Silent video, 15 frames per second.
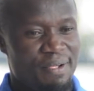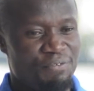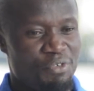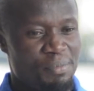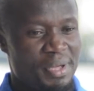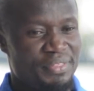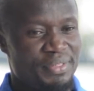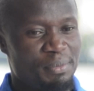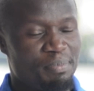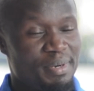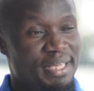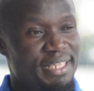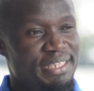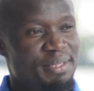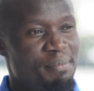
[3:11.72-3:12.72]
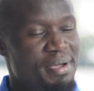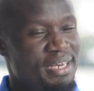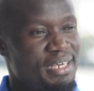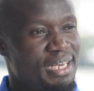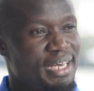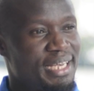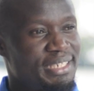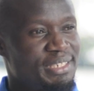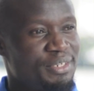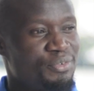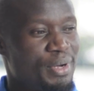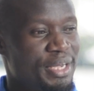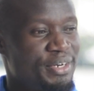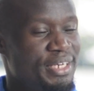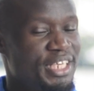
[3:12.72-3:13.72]
And for me, I think playing the main
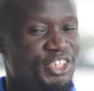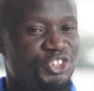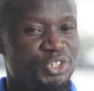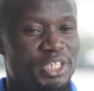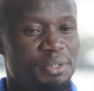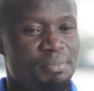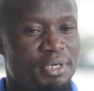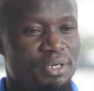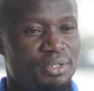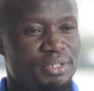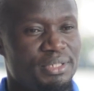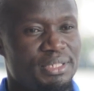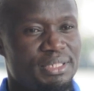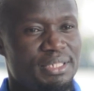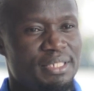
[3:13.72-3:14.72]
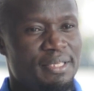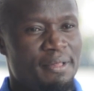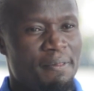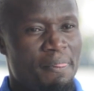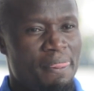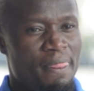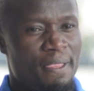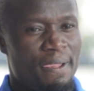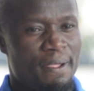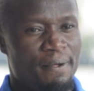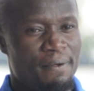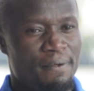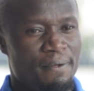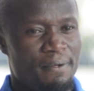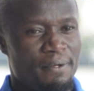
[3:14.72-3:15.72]
character, I really enjoyed it because
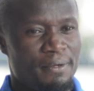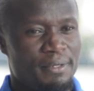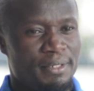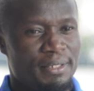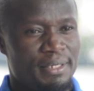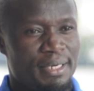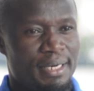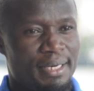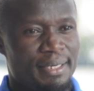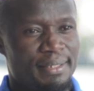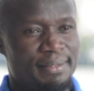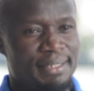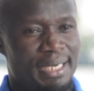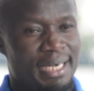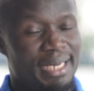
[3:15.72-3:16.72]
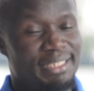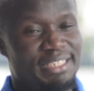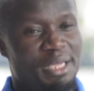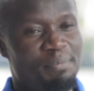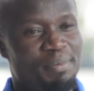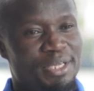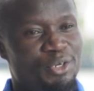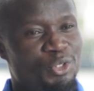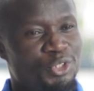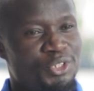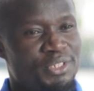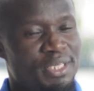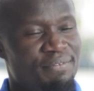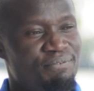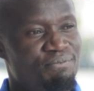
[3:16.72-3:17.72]
the character I played
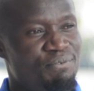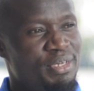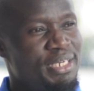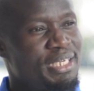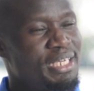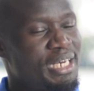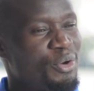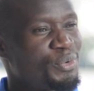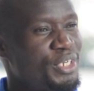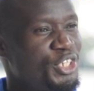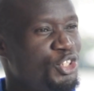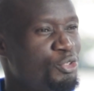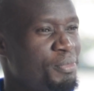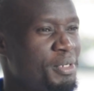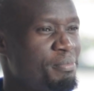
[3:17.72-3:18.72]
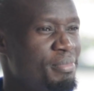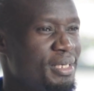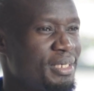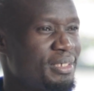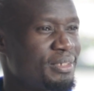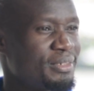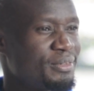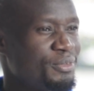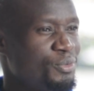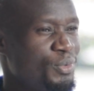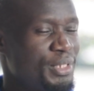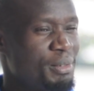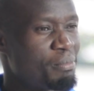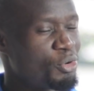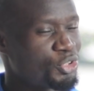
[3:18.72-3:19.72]
was a very grounded human being
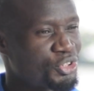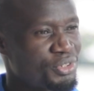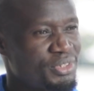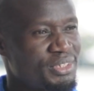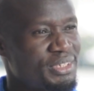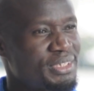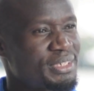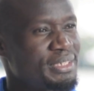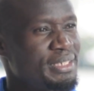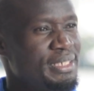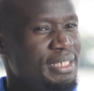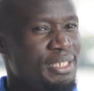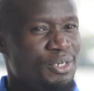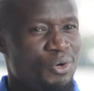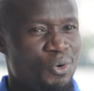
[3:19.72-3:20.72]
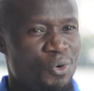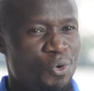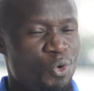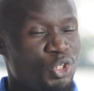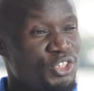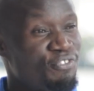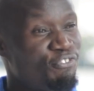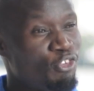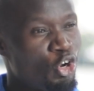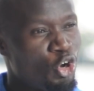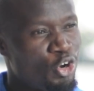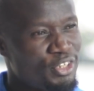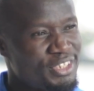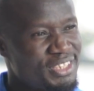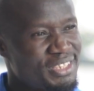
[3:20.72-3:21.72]
with emotions, who was
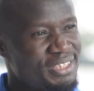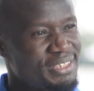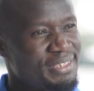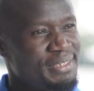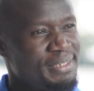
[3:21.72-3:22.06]
flawed,